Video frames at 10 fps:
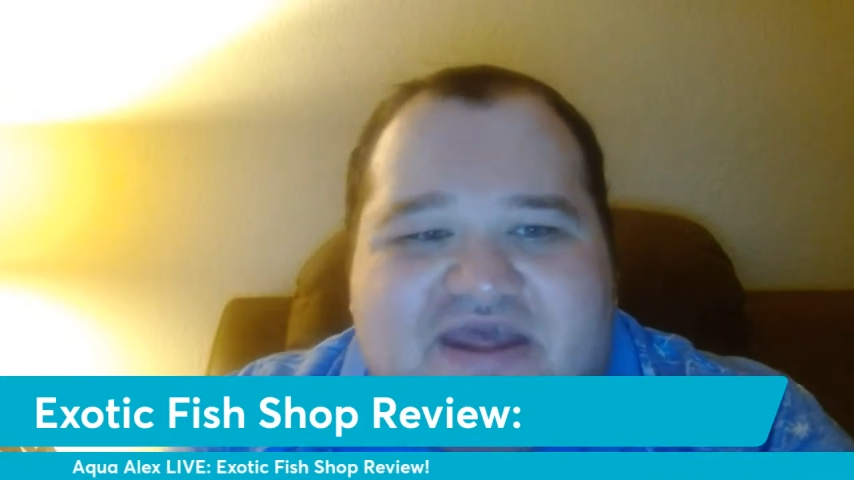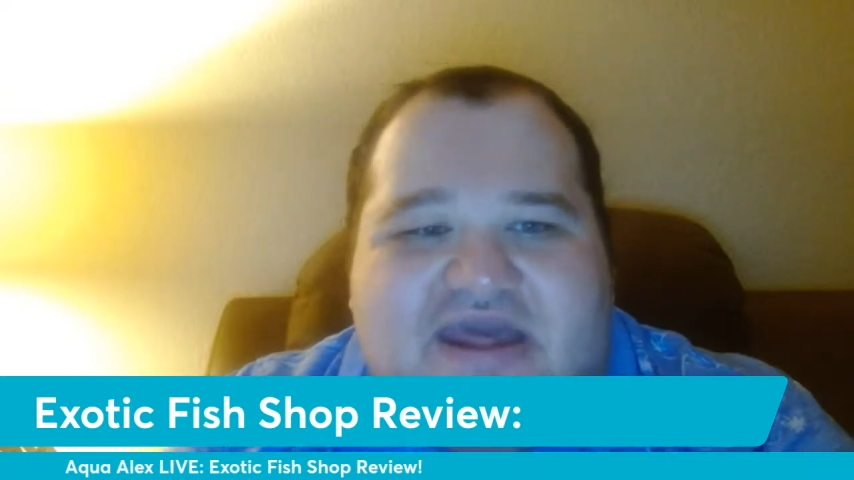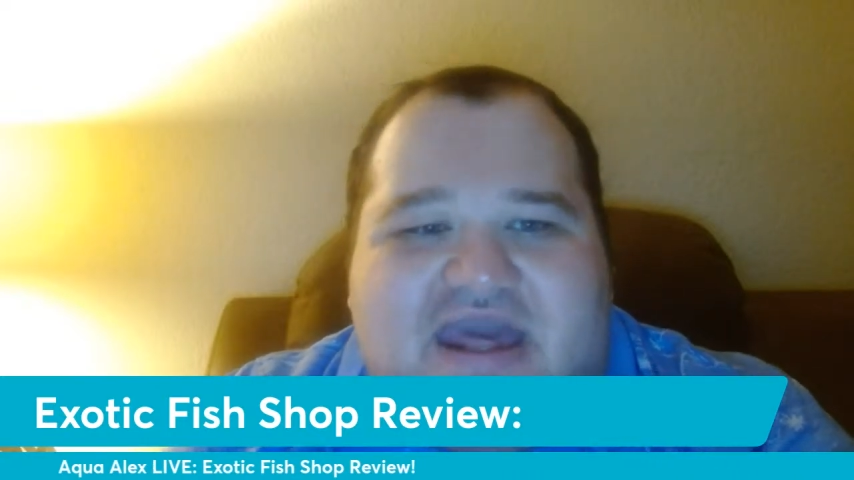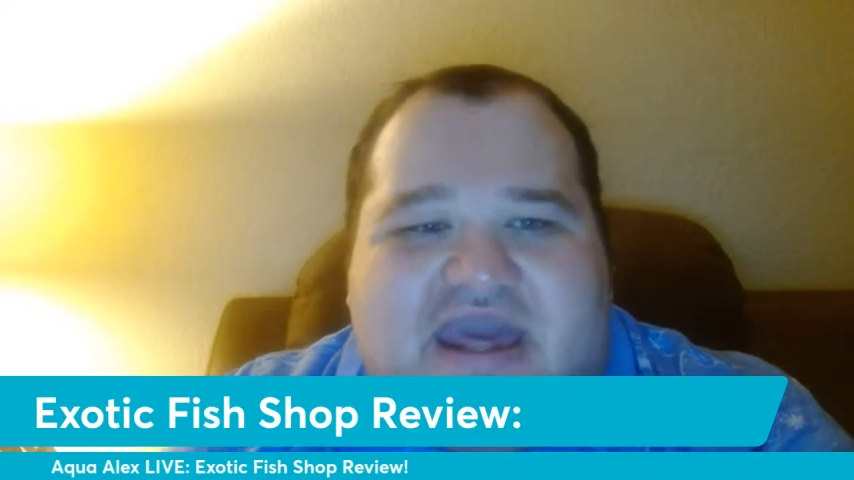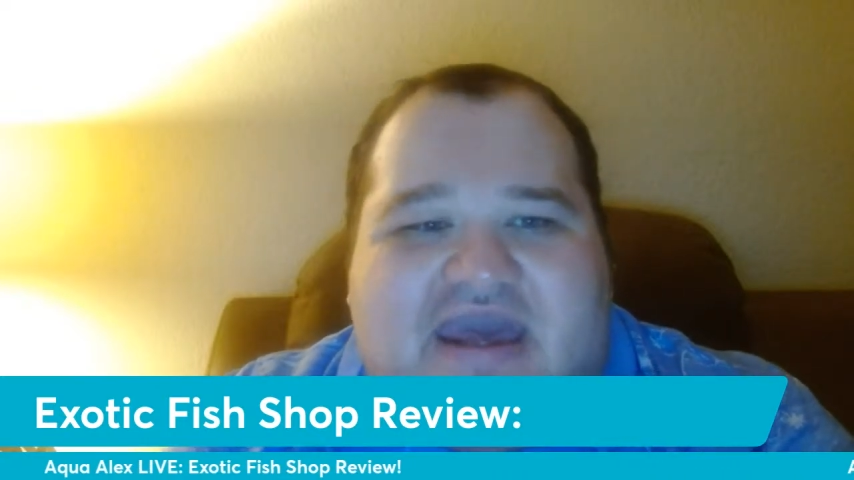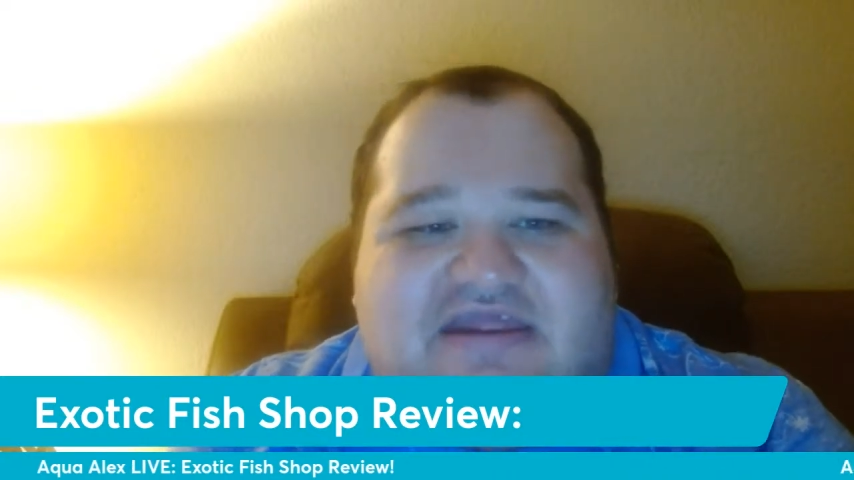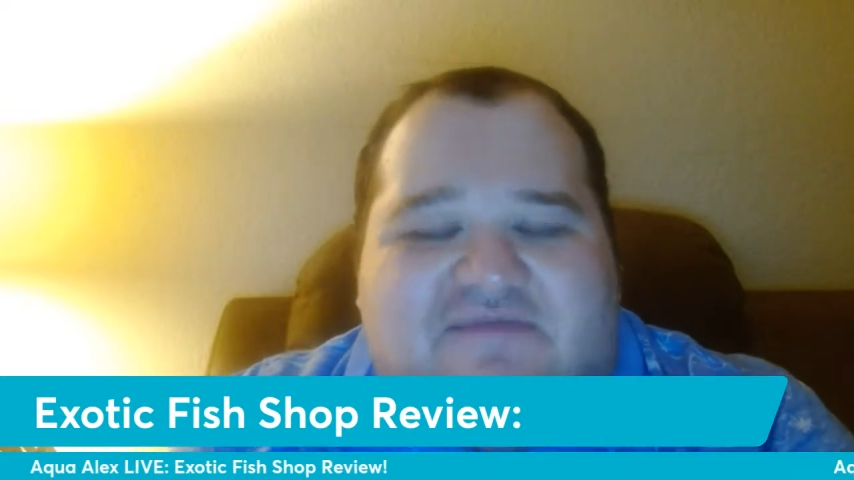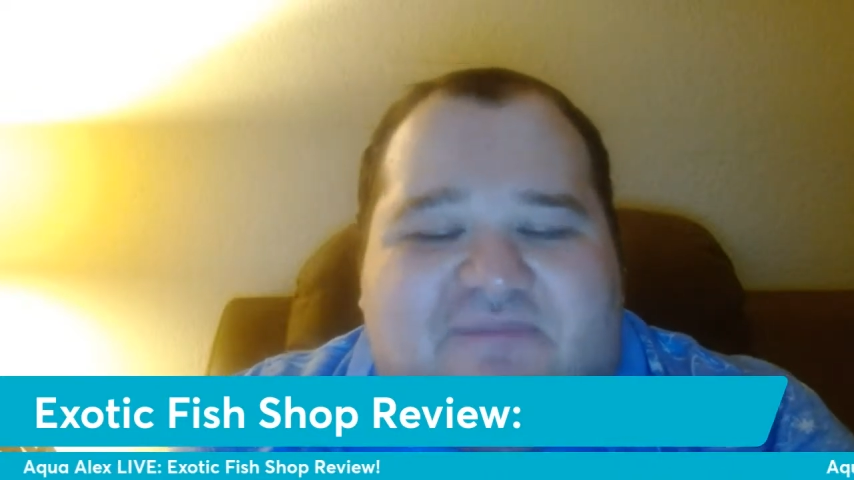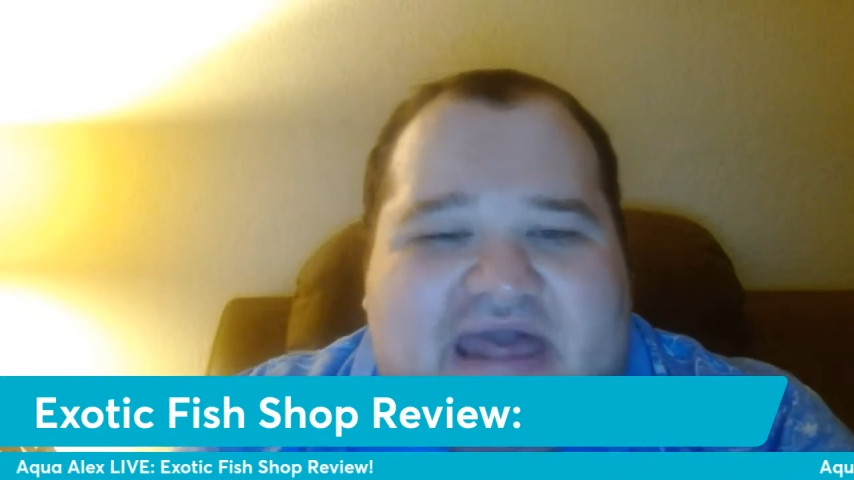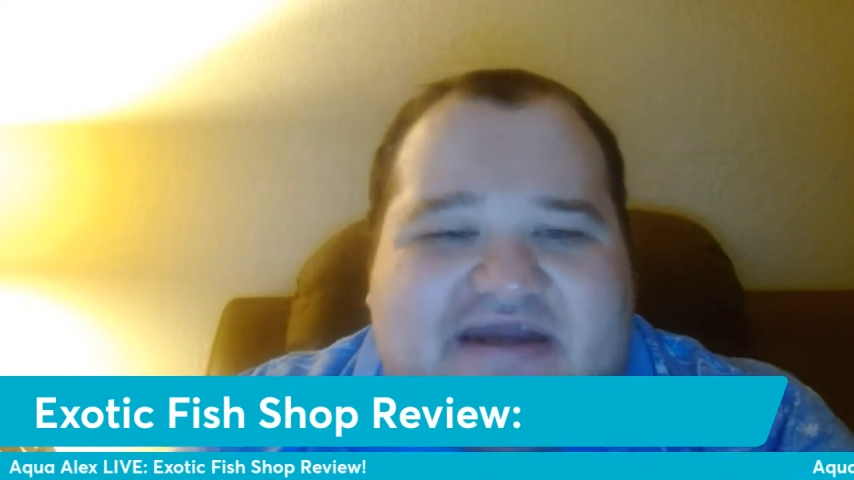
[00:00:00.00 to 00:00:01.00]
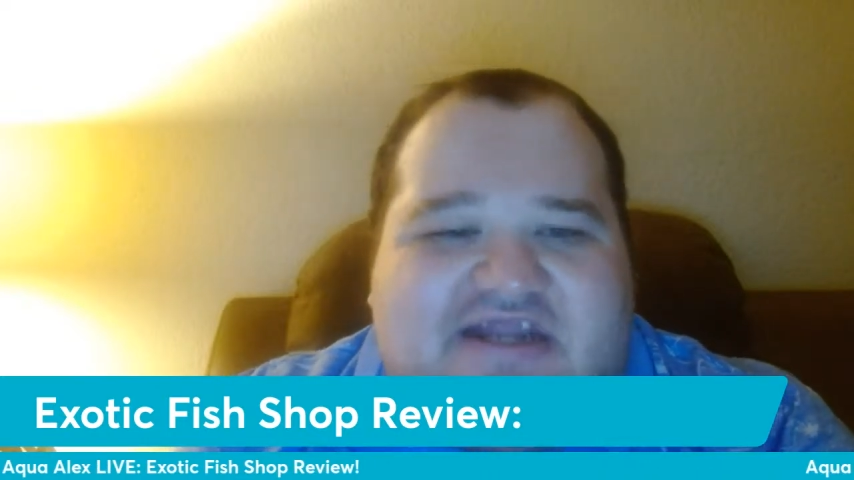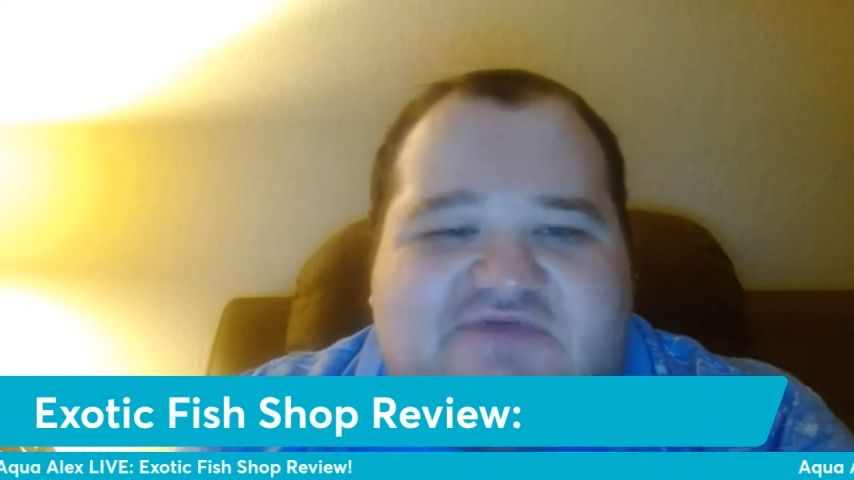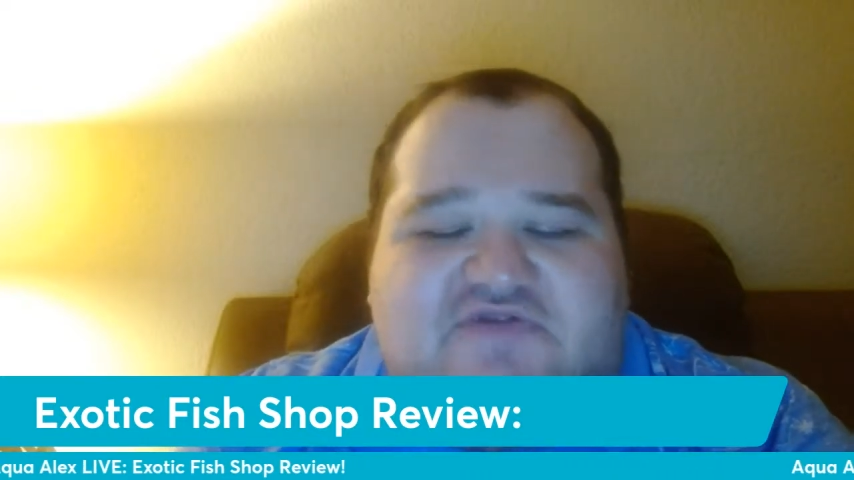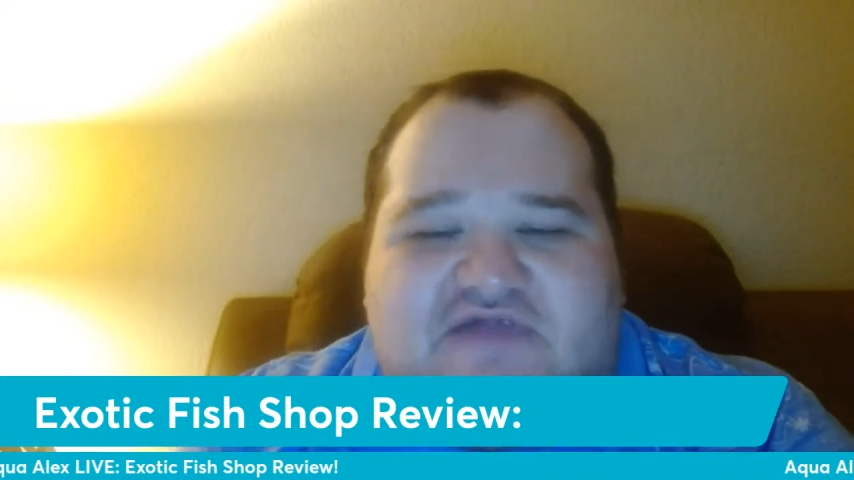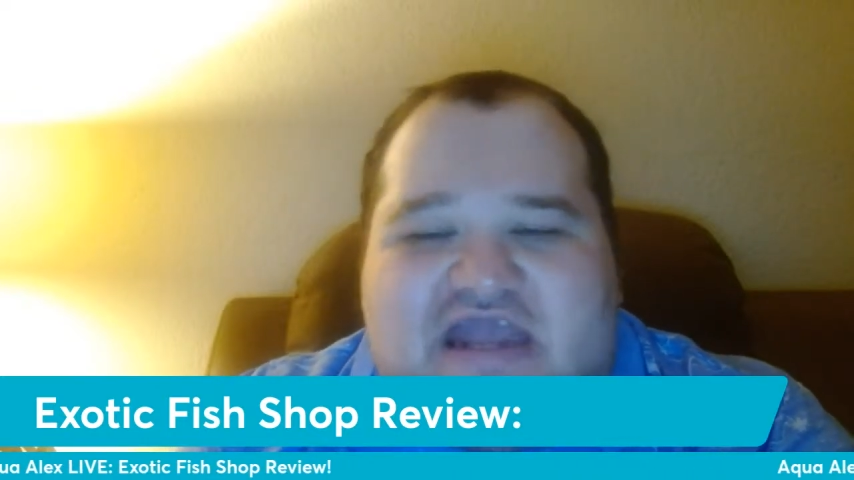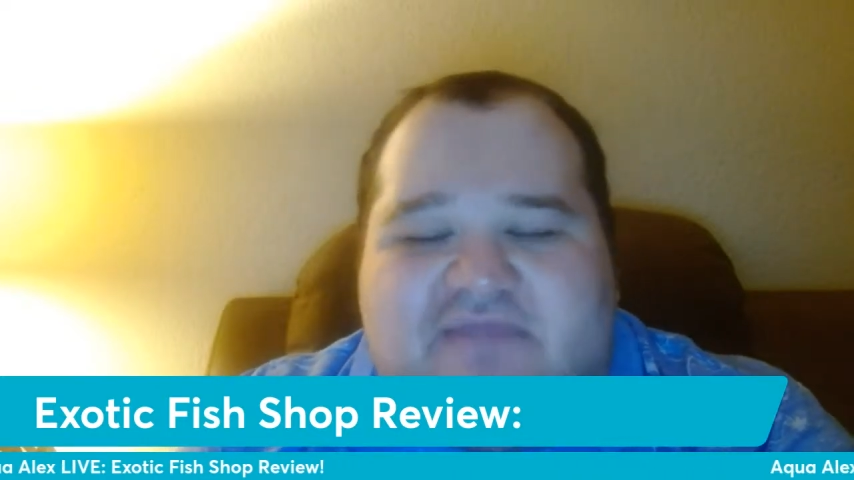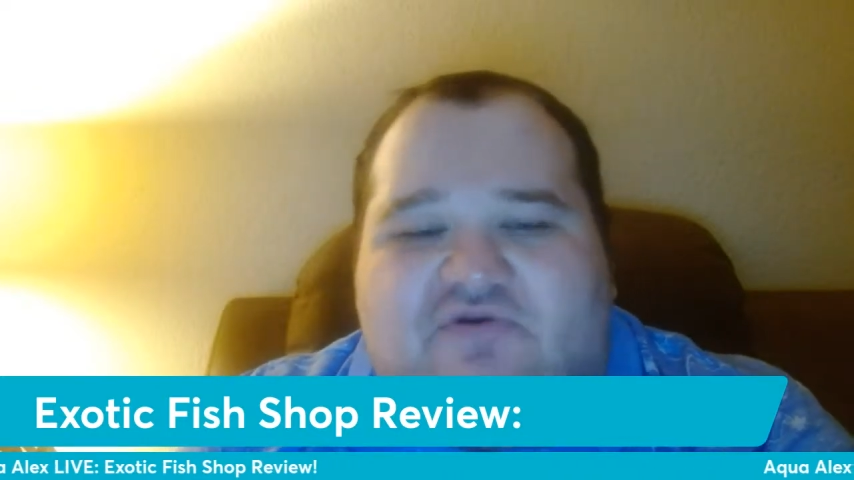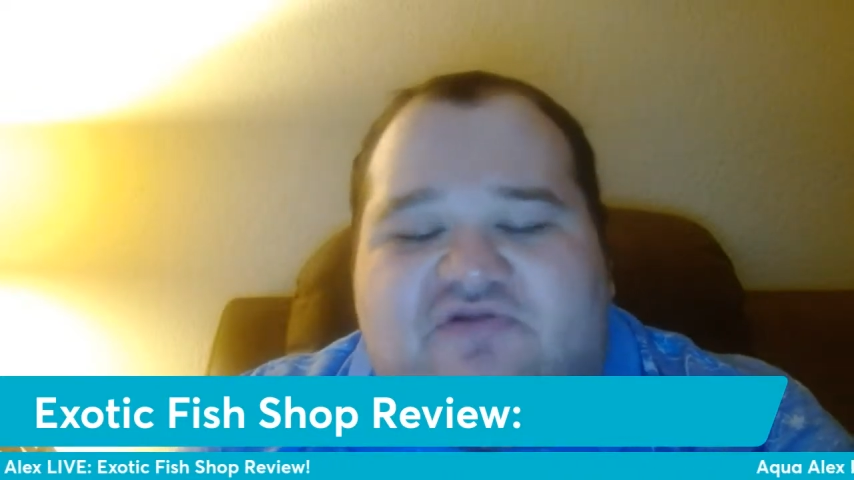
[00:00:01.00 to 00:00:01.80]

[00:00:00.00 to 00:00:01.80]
and the package was labeled